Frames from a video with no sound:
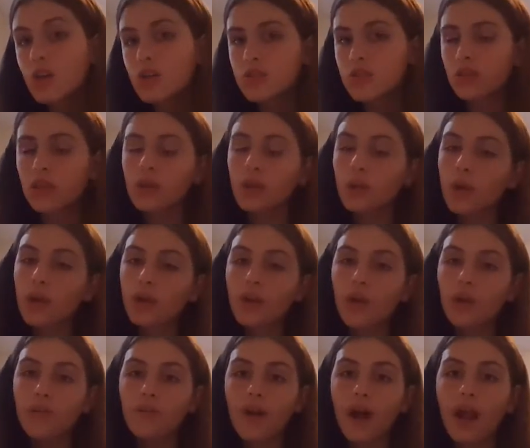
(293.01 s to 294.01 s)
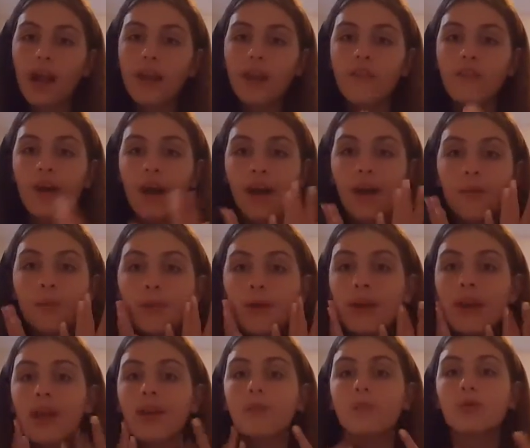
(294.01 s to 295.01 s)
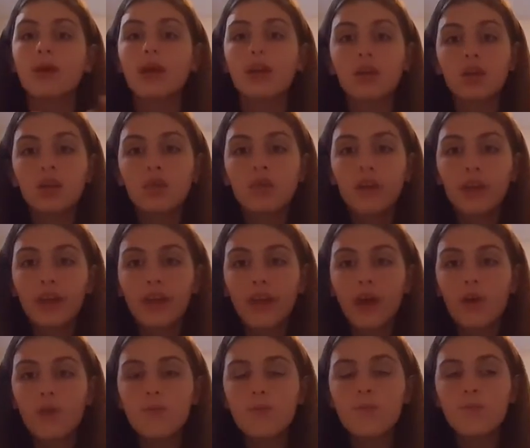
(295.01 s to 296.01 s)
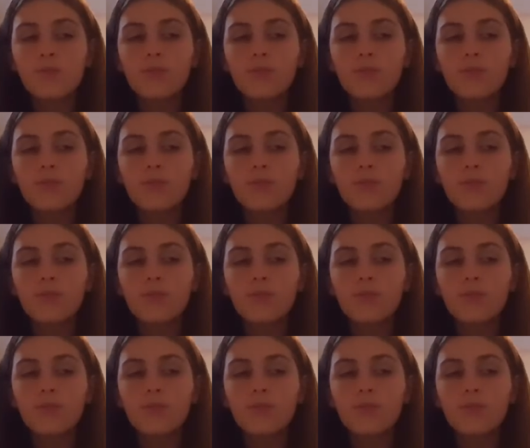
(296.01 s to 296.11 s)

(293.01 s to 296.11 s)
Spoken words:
so you get notified if I upload a brand new video.